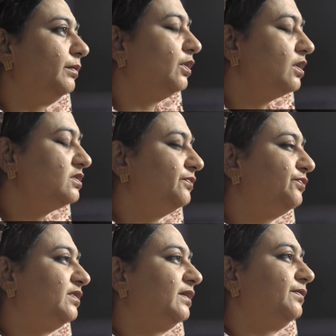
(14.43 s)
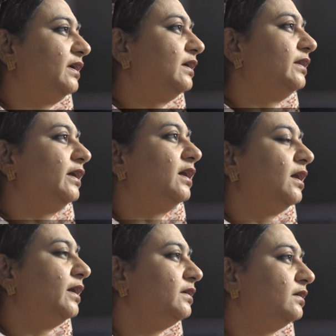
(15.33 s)
Because of traffic, they
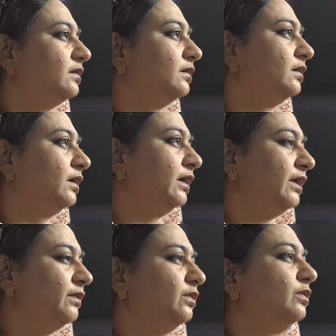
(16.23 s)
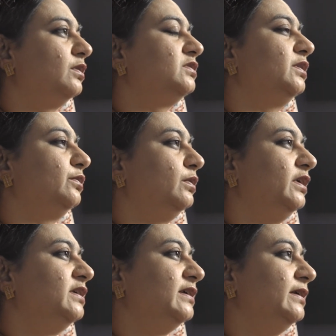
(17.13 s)
can't uh, even cross the
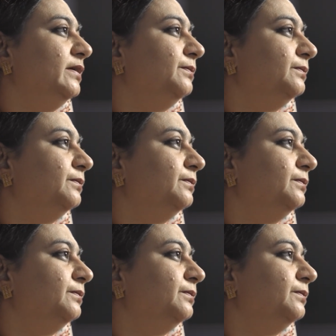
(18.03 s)
road easily.